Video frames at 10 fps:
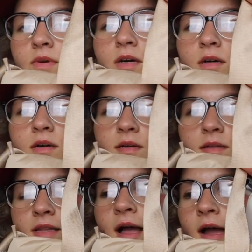uh,
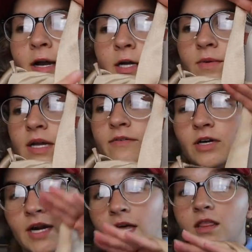line or whatever,
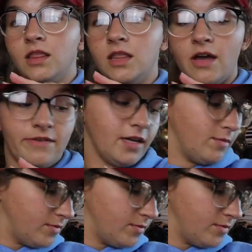and I love it. I'm